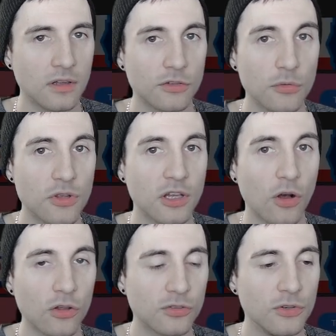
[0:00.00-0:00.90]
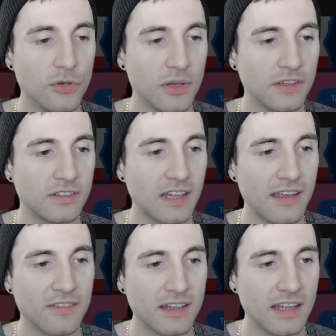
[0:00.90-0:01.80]
So what you can also do is
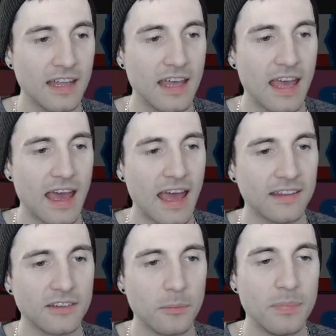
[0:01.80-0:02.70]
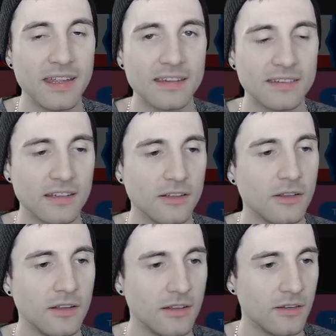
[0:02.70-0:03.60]
save it as a
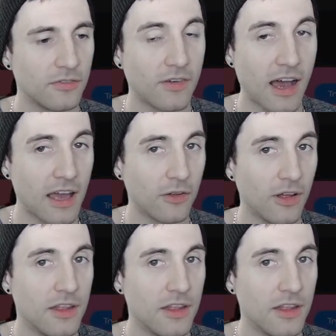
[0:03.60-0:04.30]
pixel file.